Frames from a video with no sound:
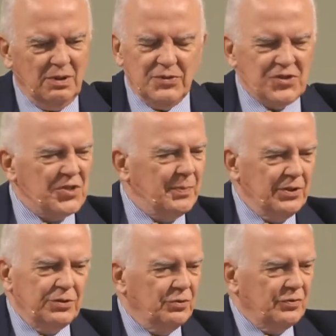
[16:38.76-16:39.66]
when the
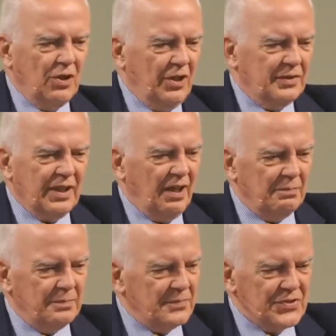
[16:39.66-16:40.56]
Spirit of God
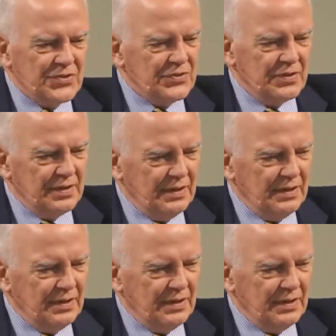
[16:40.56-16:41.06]
comes